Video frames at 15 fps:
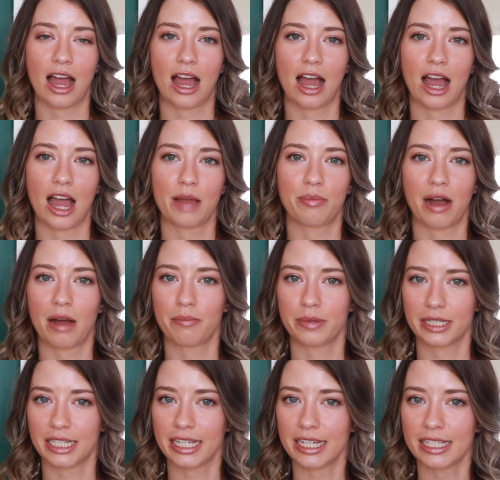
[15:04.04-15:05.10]
I bought
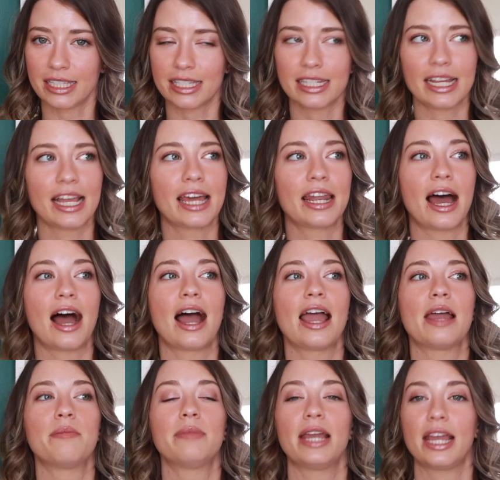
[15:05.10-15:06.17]
Batiste, and I
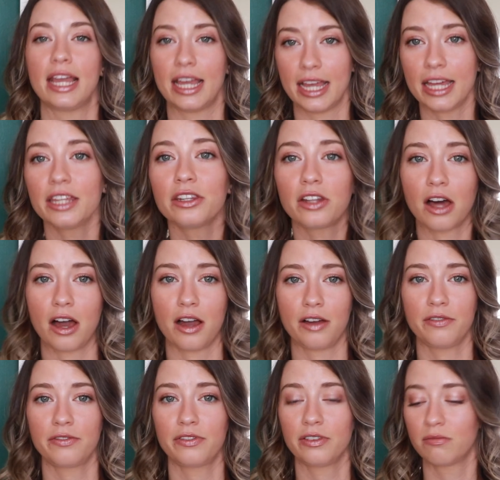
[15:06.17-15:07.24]
am in
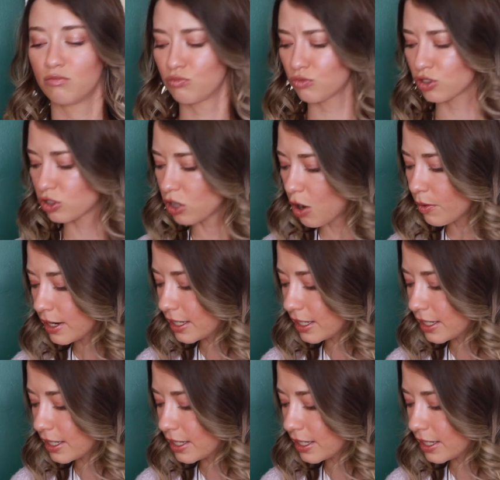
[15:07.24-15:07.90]
love, so in